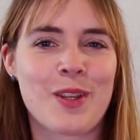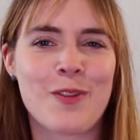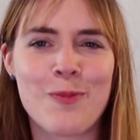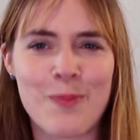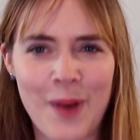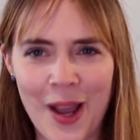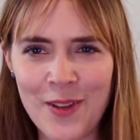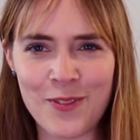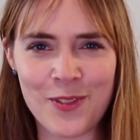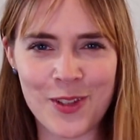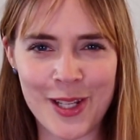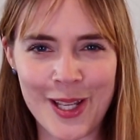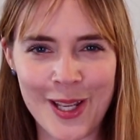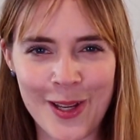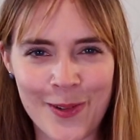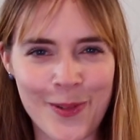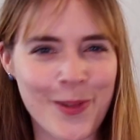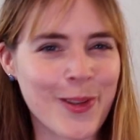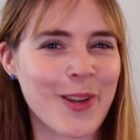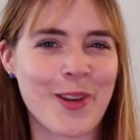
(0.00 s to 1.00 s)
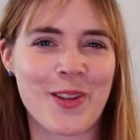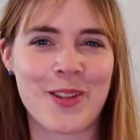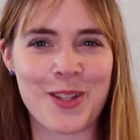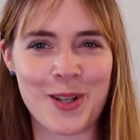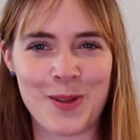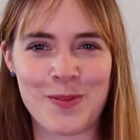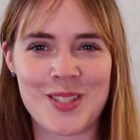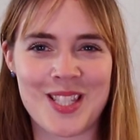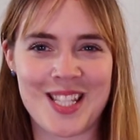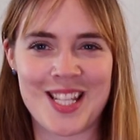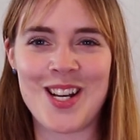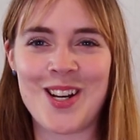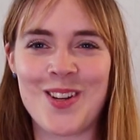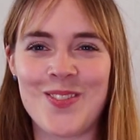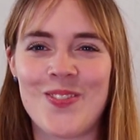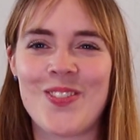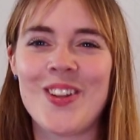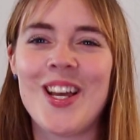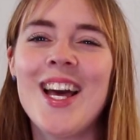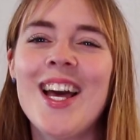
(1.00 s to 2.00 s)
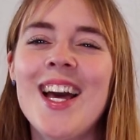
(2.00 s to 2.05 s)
my video your thumbs up.